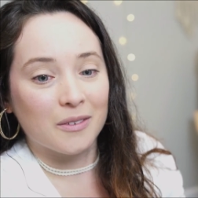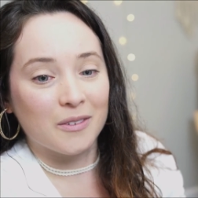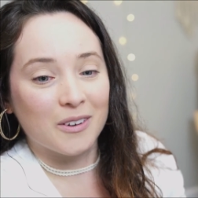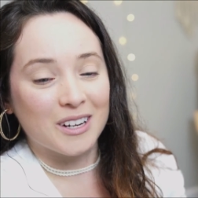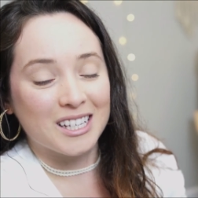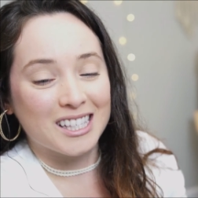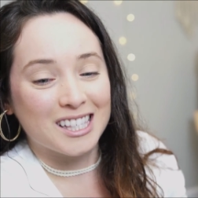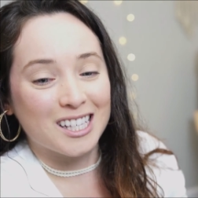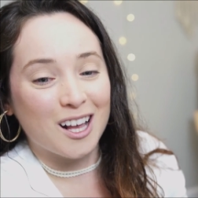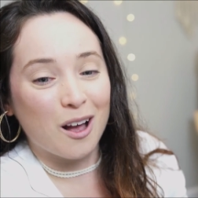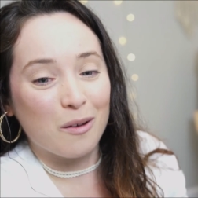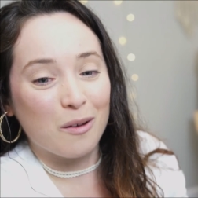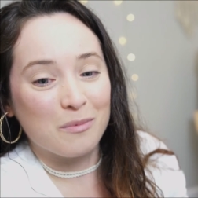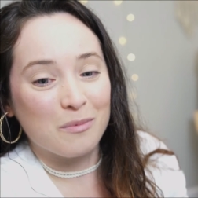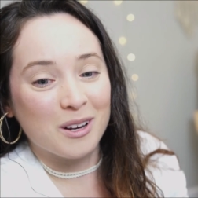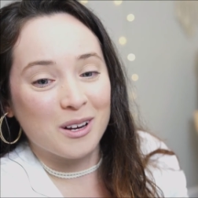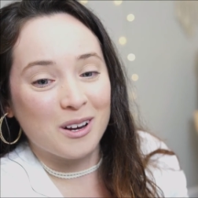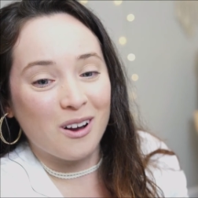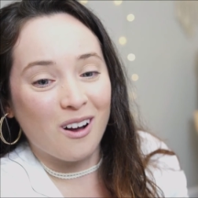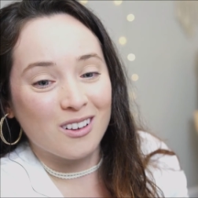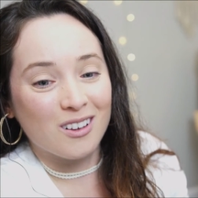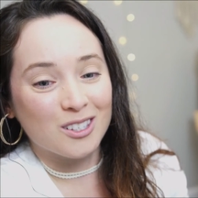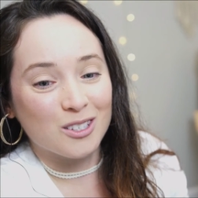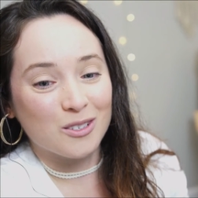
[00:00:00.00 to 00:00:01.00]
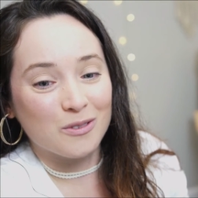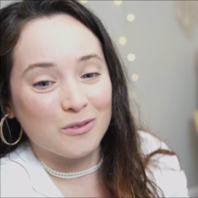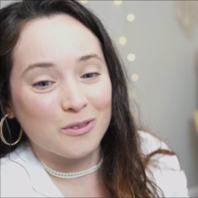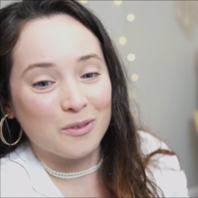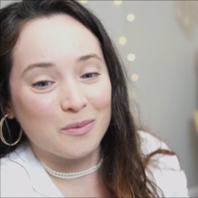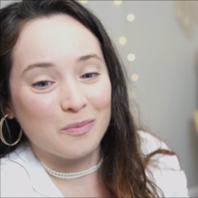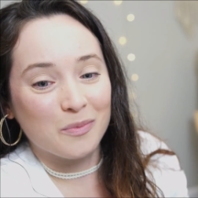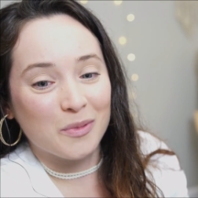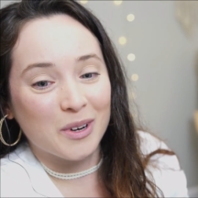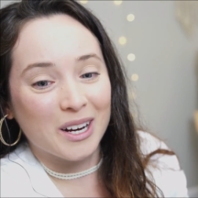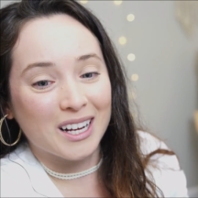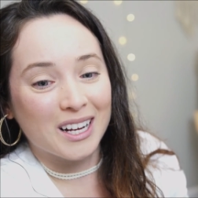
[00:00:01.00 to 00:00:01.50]
Great topic. Also
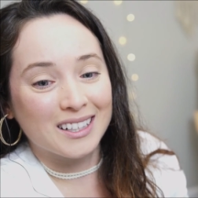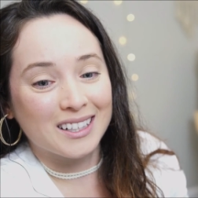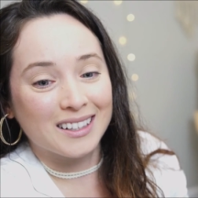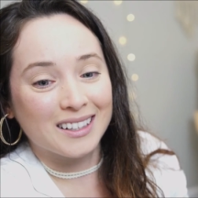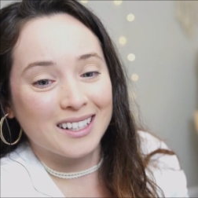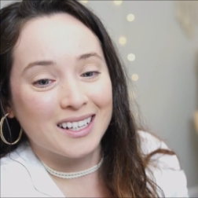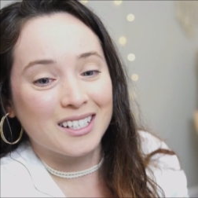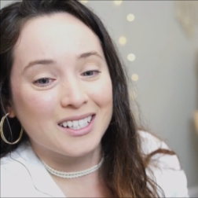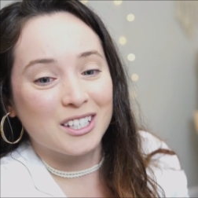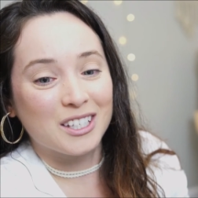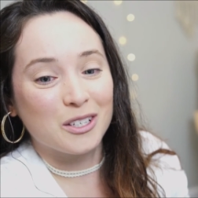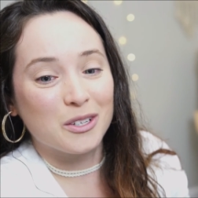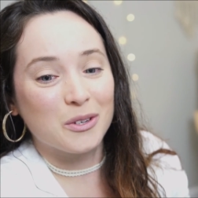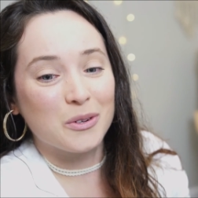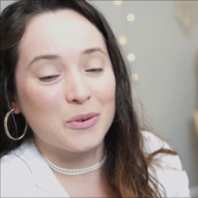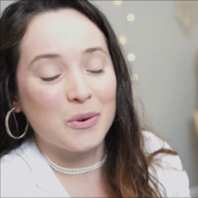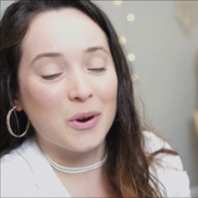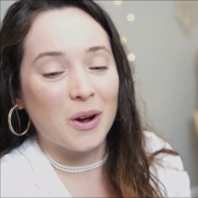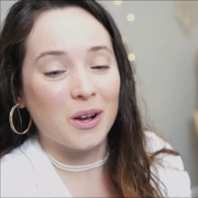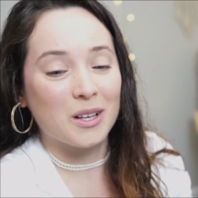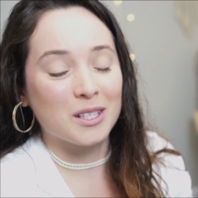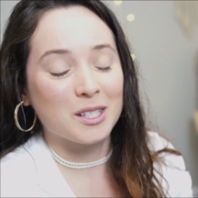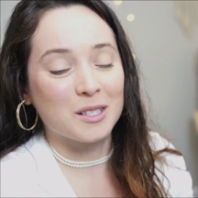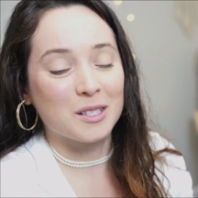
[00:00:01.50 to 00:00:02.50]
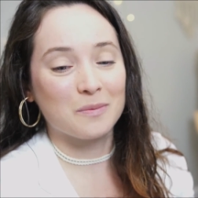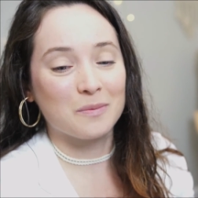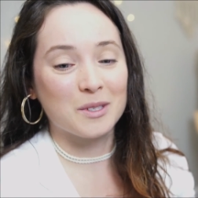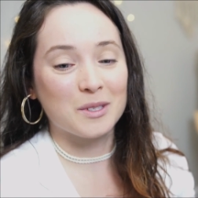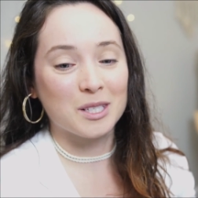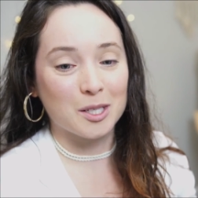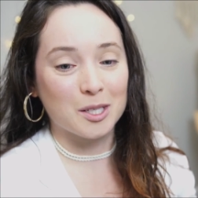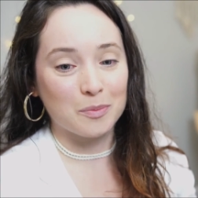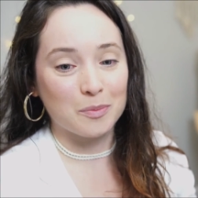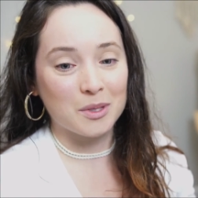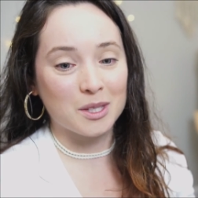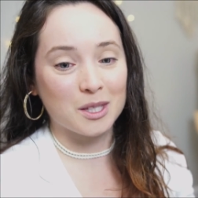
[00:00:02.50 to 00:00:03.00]
from Brent, thank you. Awesome
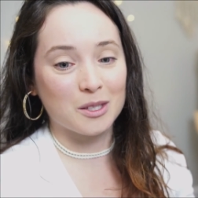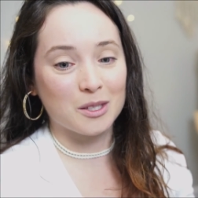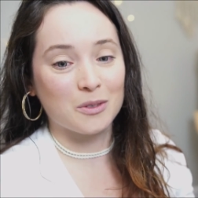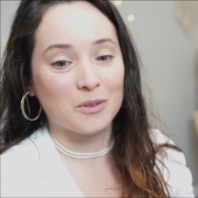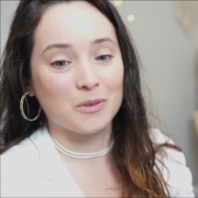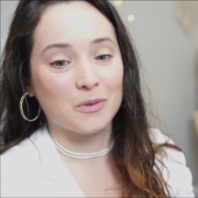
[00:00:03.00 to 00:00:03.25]
tips